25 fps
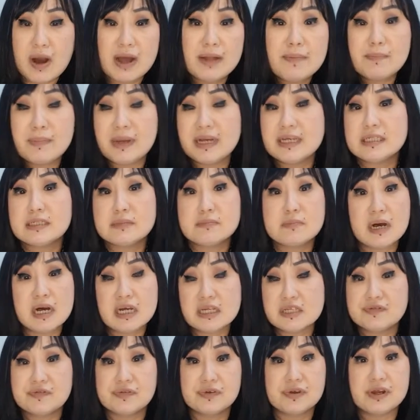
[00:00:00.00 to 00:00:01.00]
best
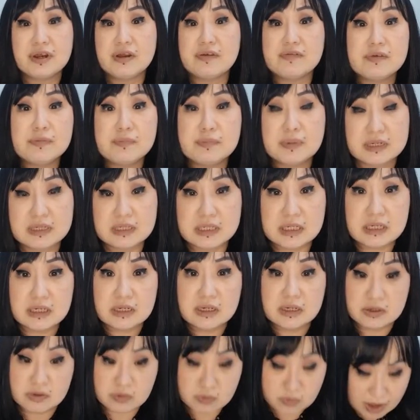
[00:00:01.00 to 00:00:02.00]
mask for everybody.
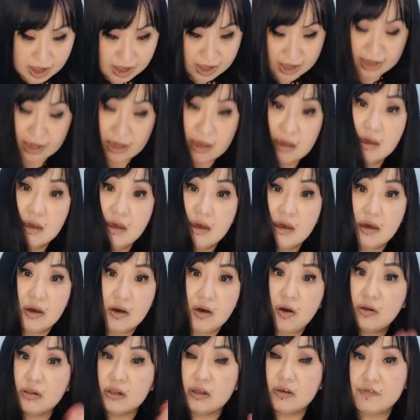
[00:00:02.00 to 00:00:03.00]
Why?
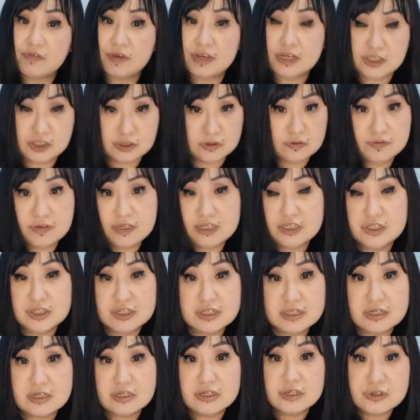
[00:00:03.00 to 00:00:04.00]
All our facial features
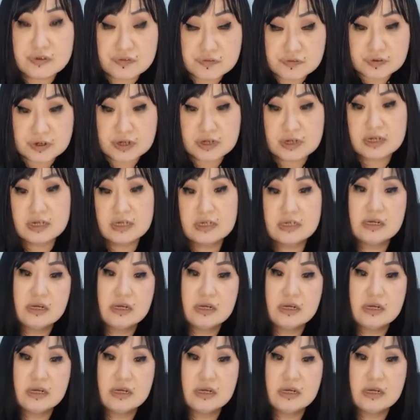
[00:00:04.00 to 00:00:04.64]
are different.